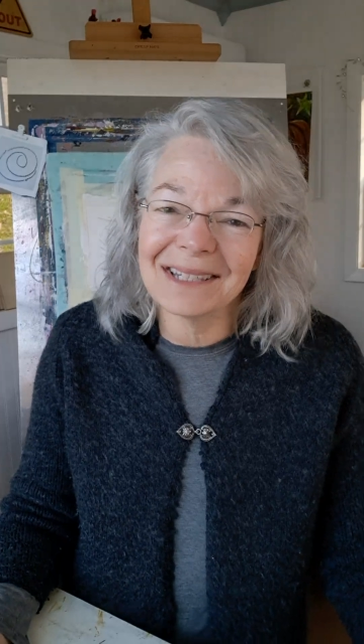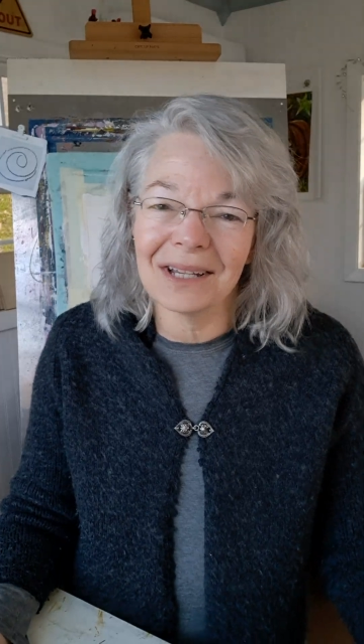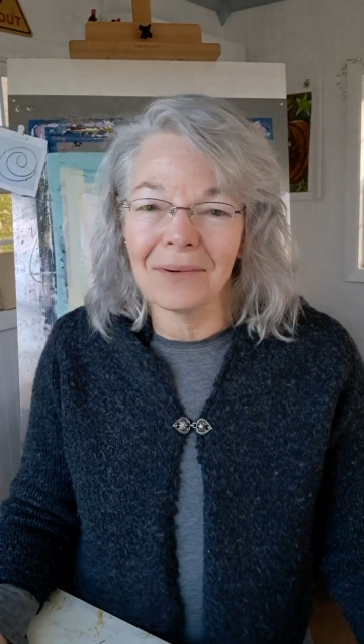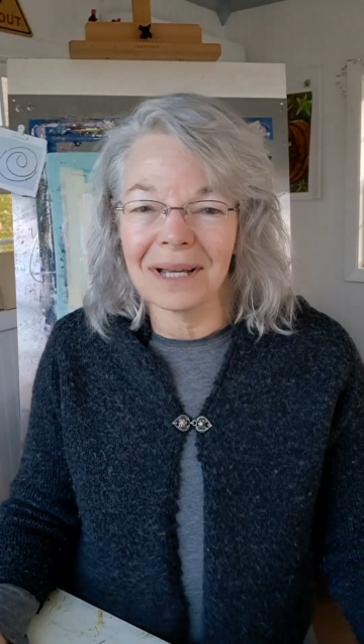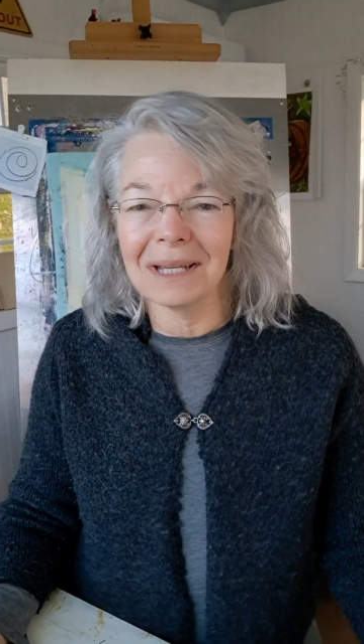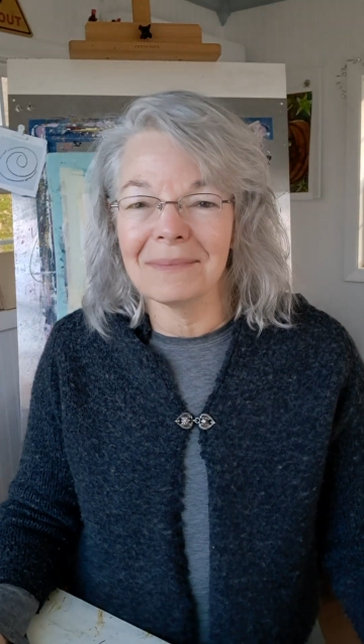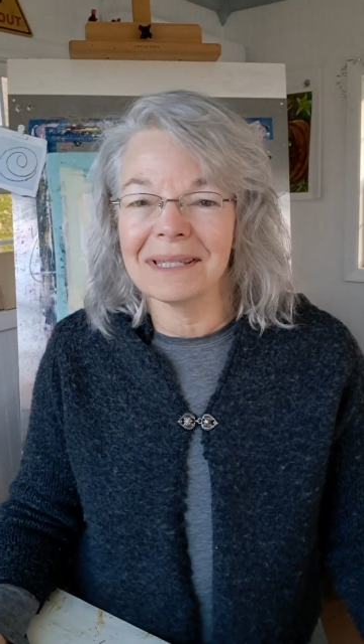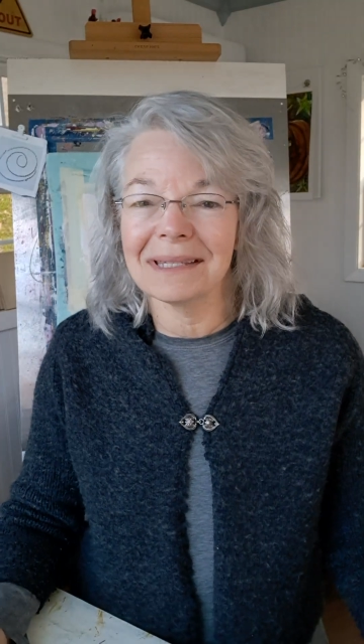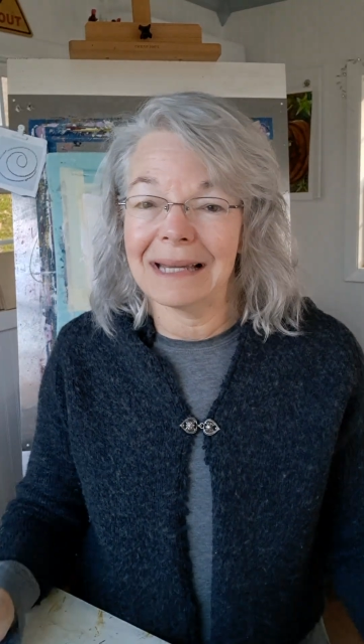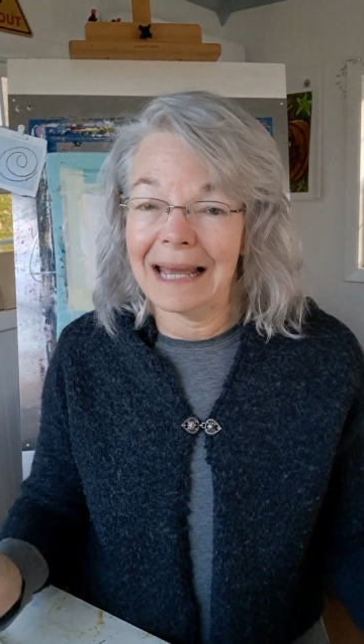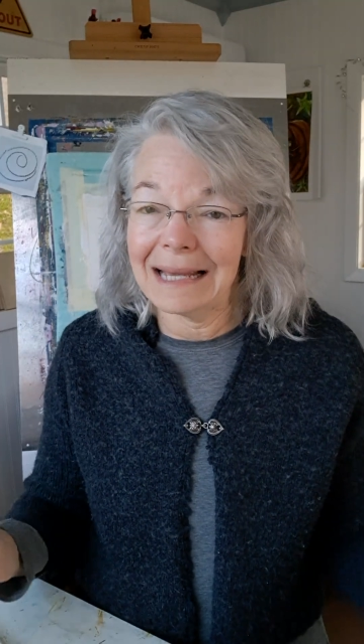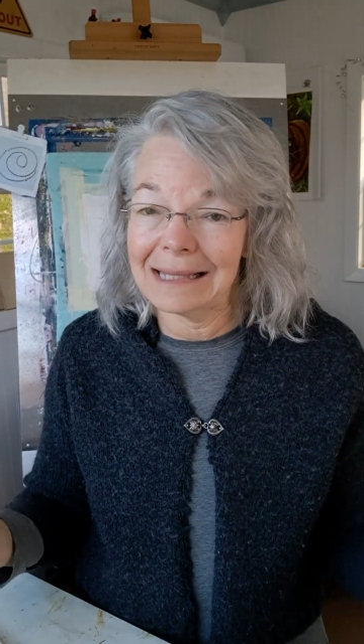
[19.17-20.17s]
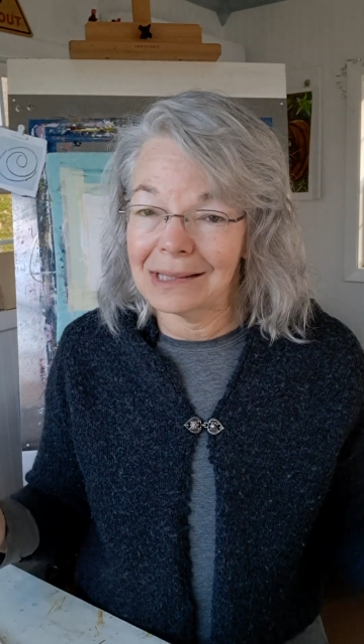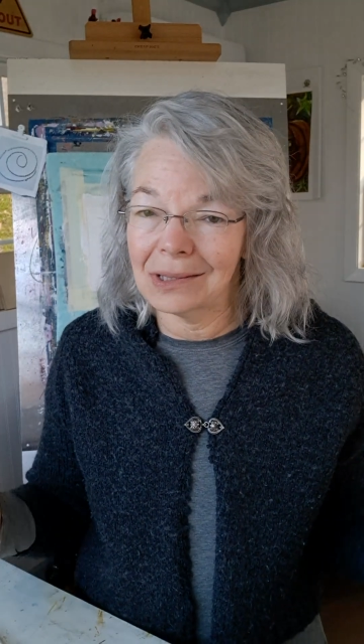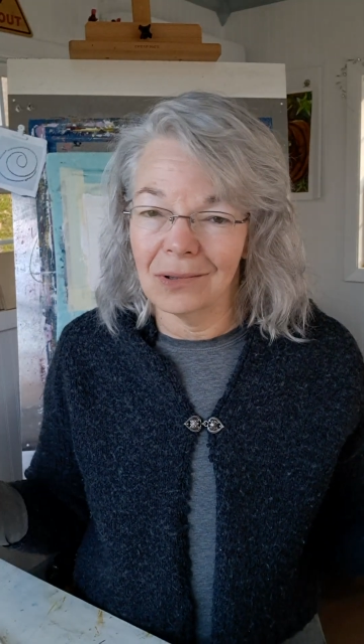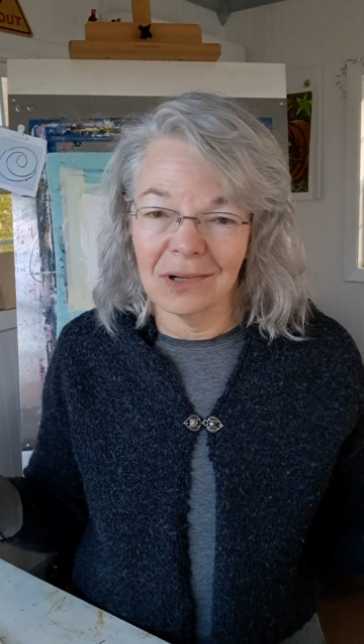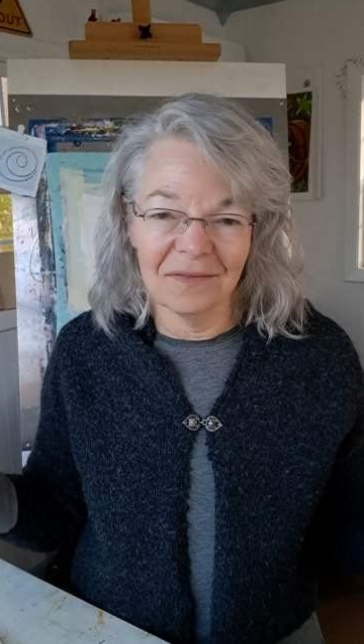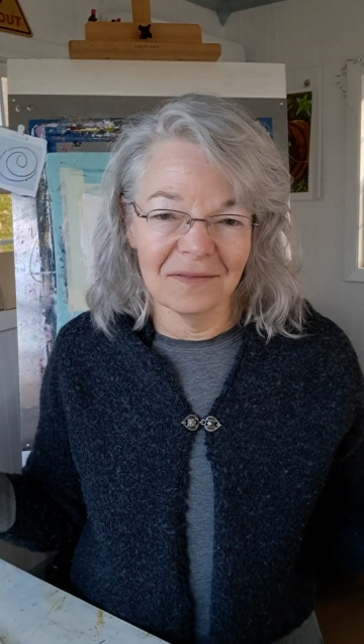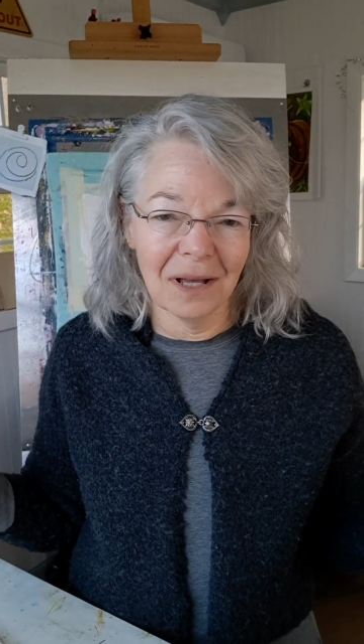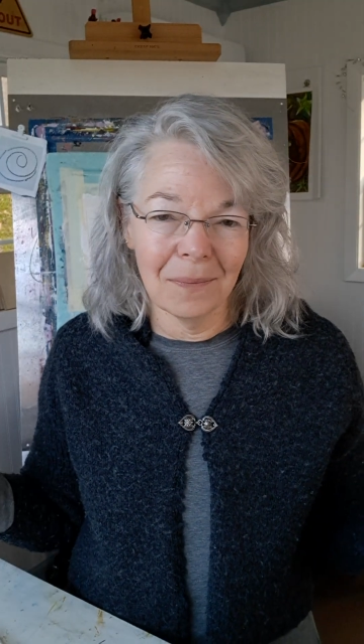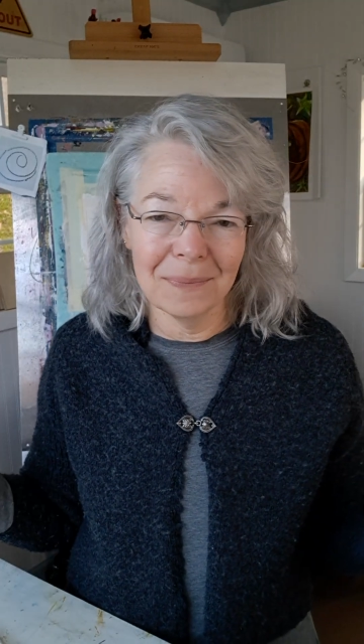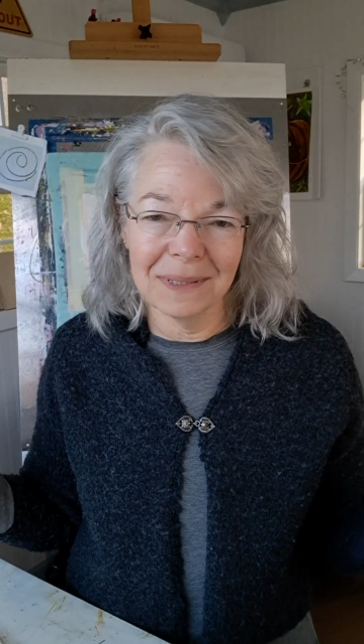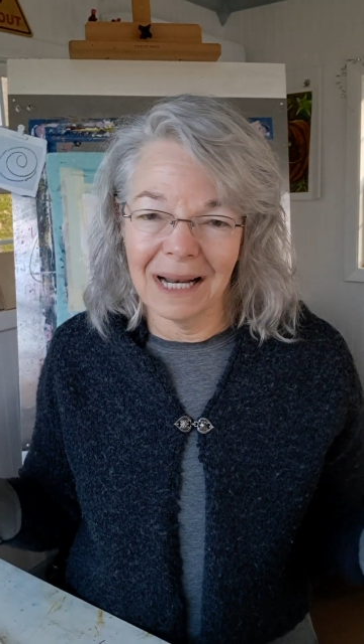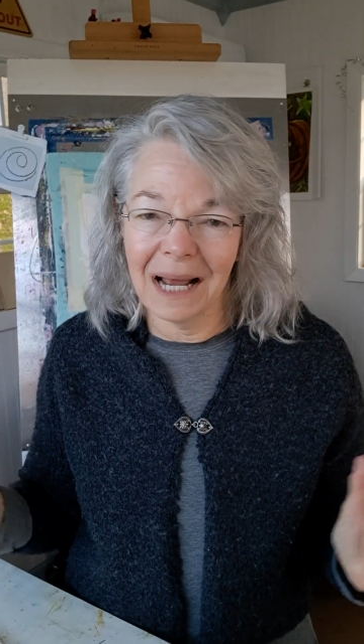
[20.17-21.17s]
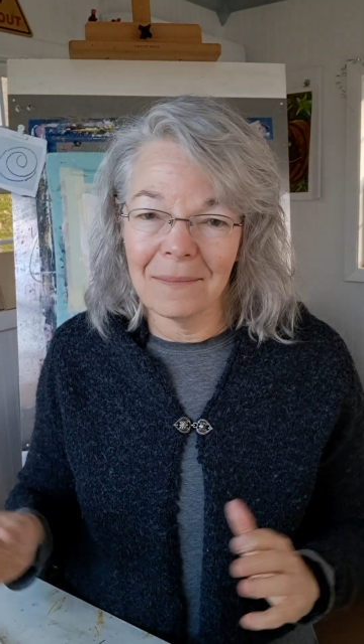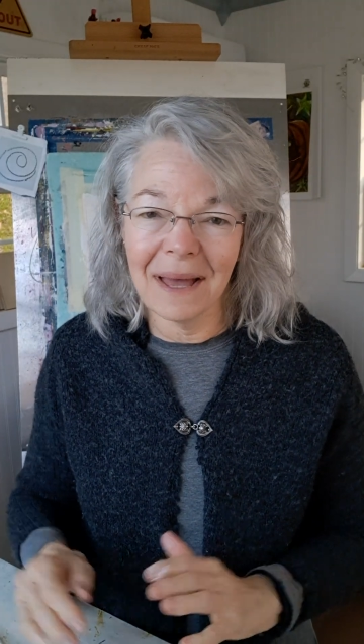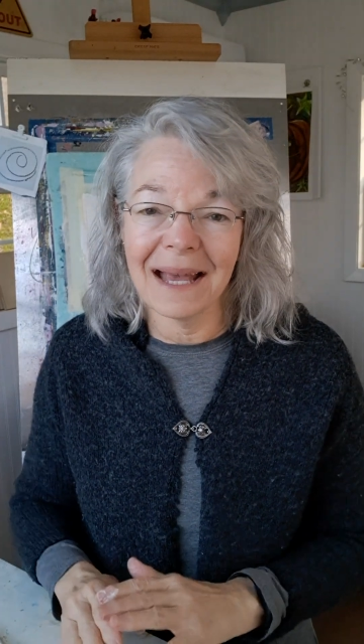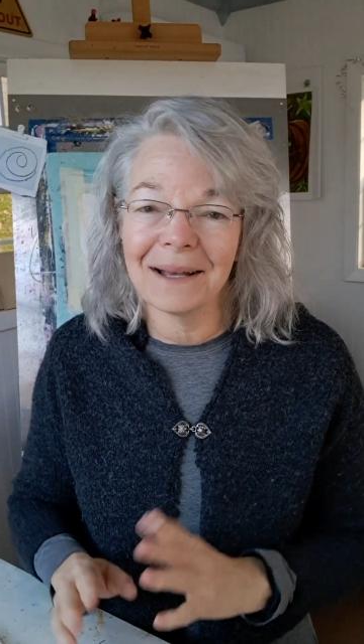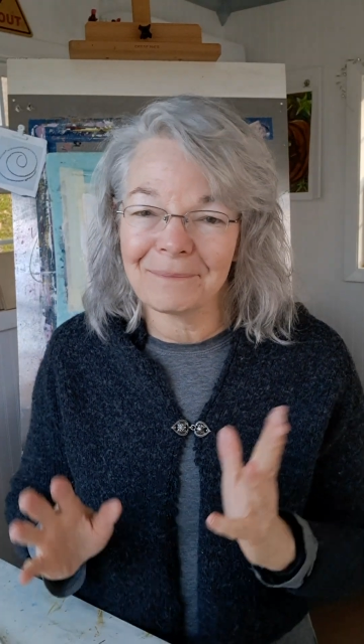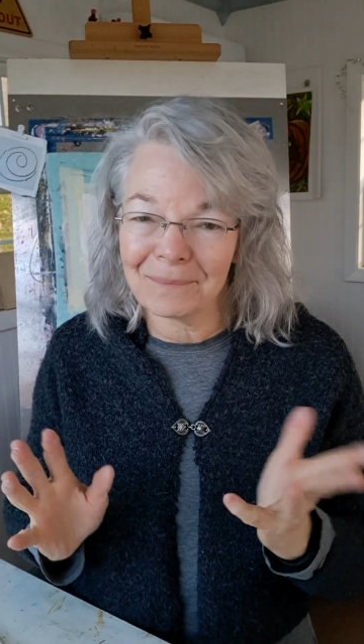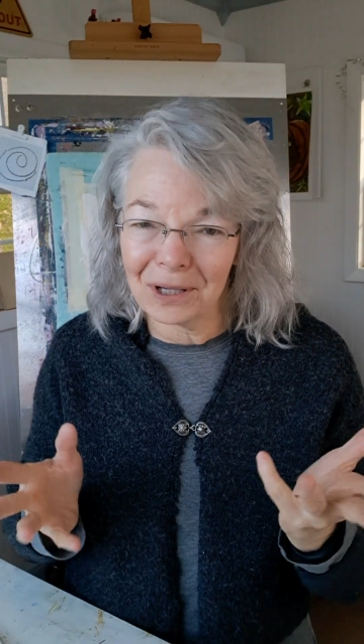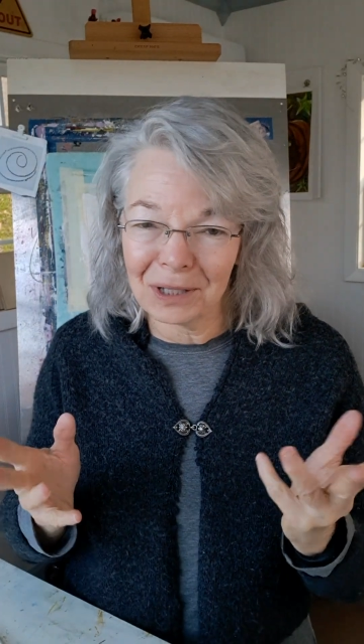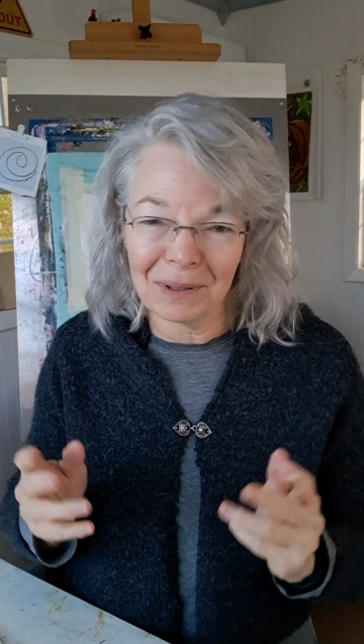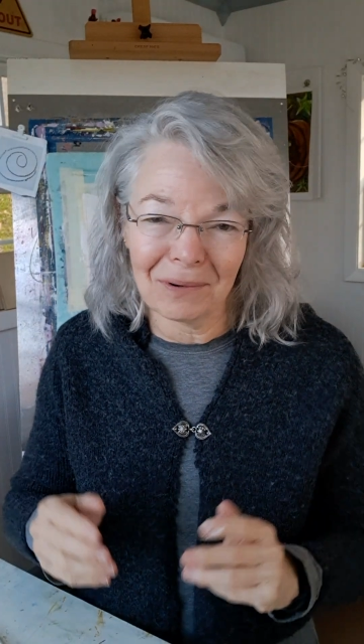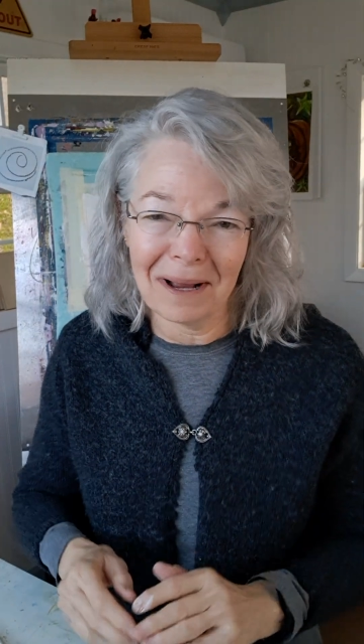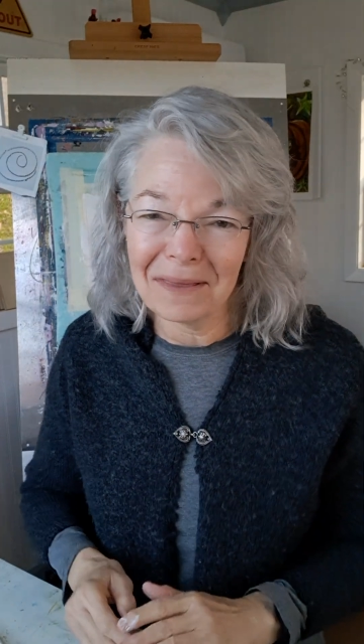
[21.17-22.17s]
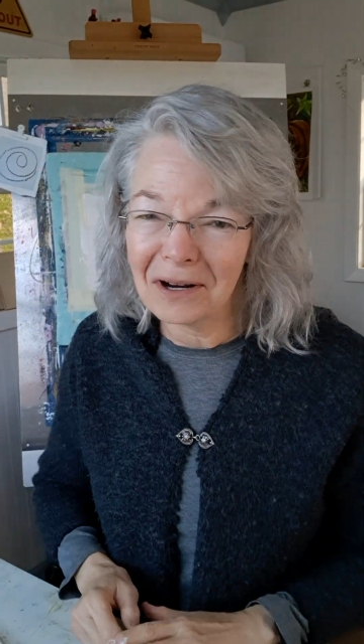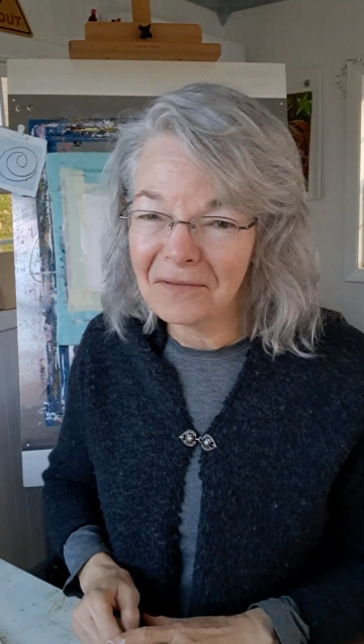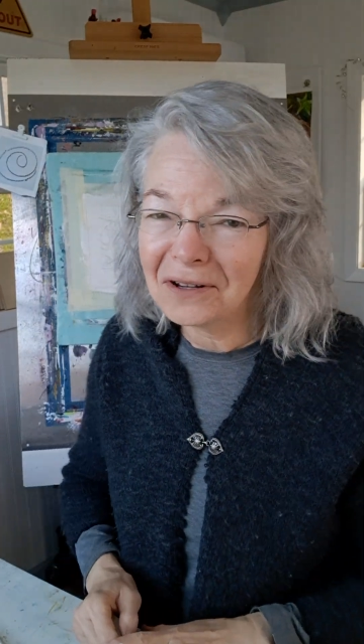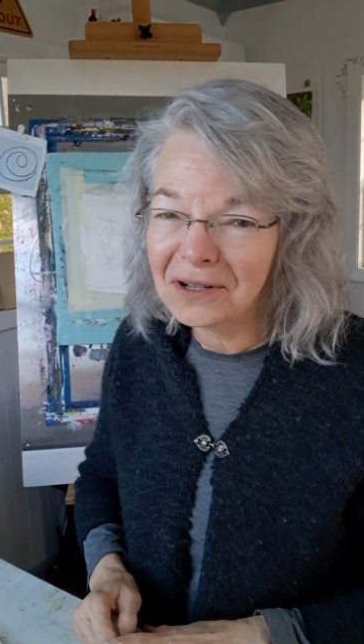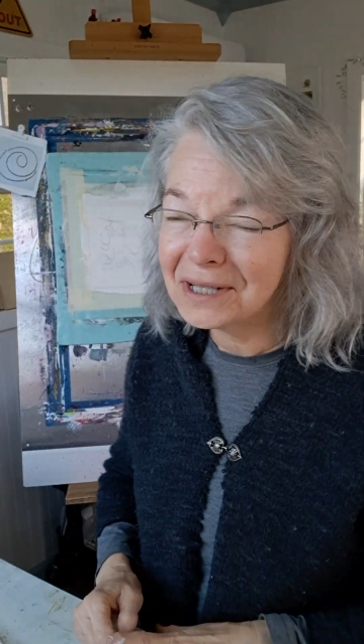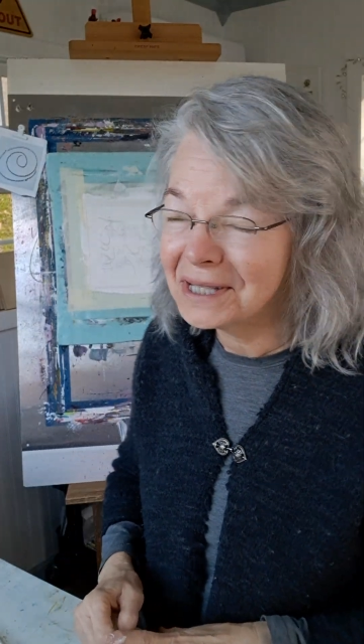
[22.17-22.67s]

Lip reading: so any mistakes or flubs that I make are going to be right there for you to